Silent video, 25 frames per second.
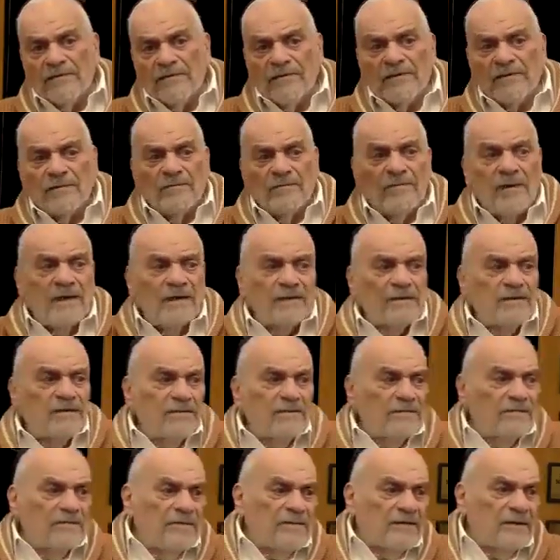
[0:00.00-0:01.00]
and
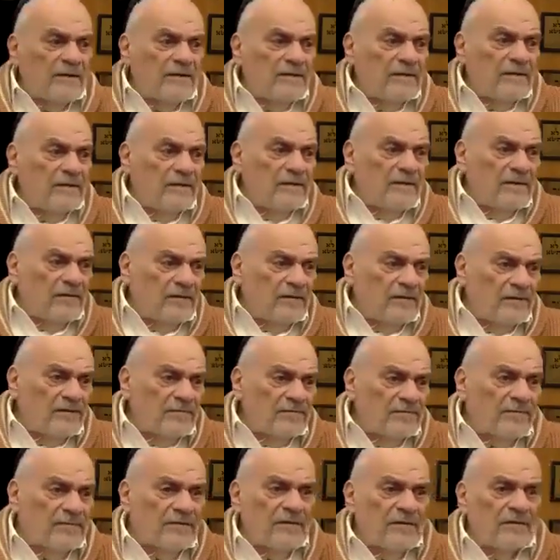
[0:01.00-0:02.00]
Makos on the
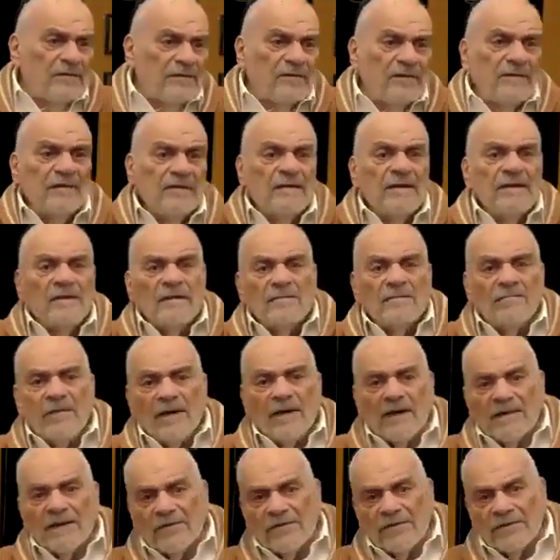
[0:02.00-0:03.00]
earth, and
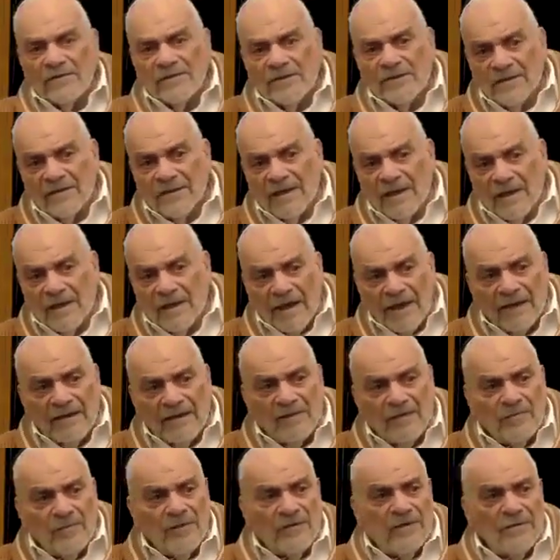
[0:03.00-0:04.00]
Makos in the
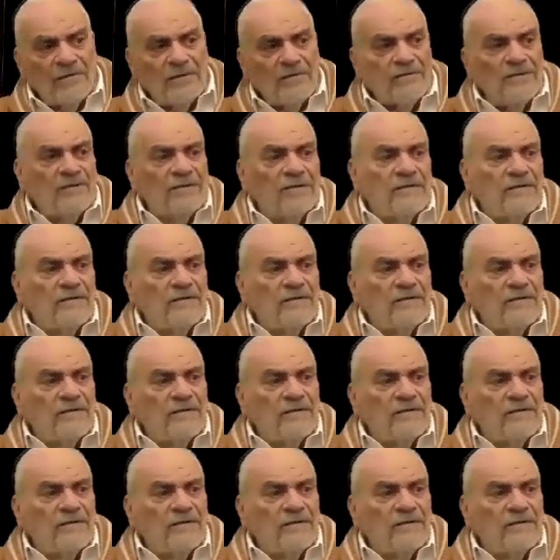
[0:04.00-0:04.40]
animals,